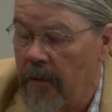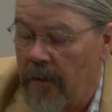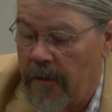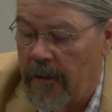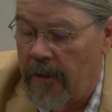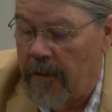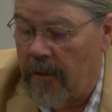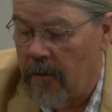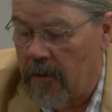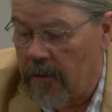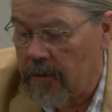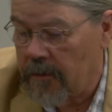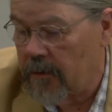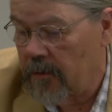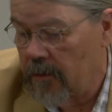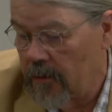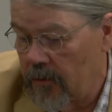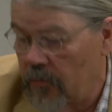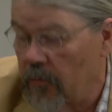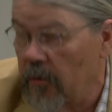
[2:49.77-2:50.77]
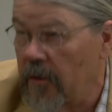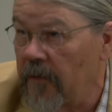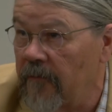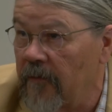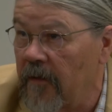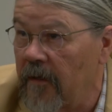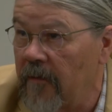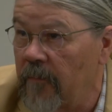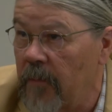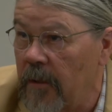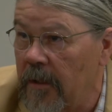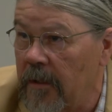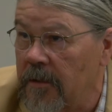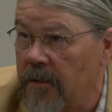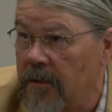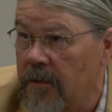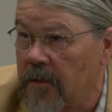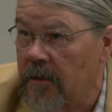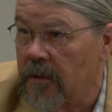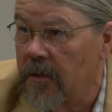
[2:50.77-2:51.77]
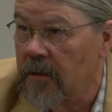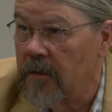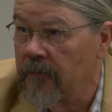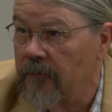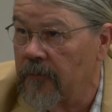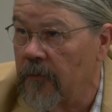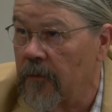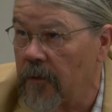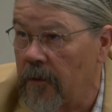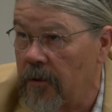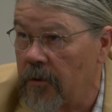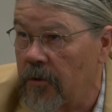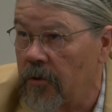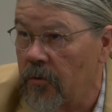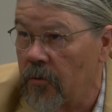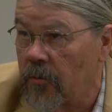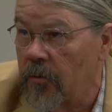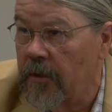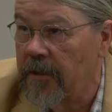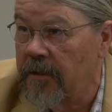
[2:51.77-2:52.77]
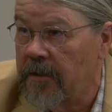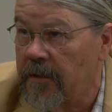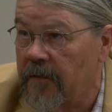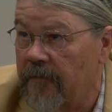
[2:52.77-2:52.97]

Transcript: They cost $25 for the 2 weeks.